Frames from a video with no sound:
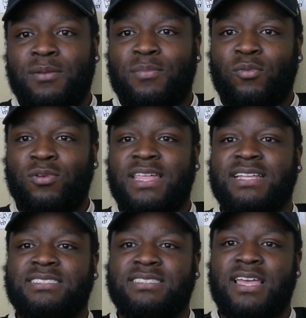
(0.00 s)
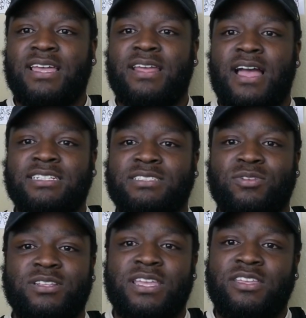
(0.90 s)
But with that said, I just
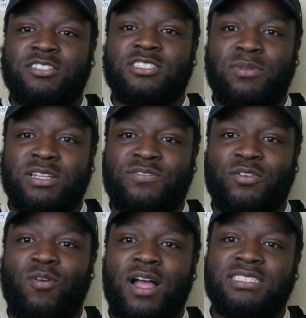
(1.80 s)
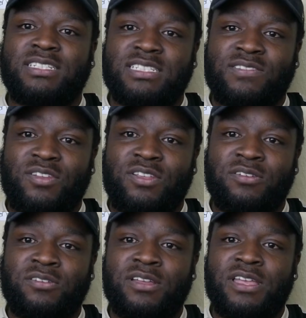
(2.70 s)
want to thank you so much for watching this
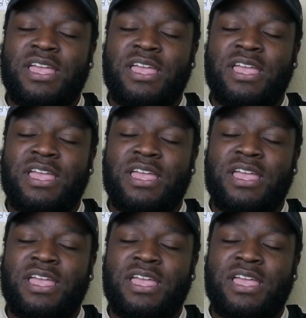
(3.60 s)
video